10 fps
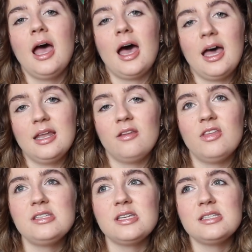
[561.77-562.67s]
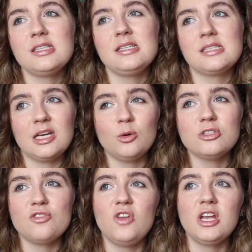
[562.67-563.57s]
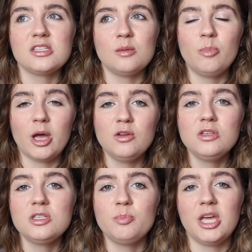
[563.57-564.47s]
And this is the sequel to Phoenix Unbound,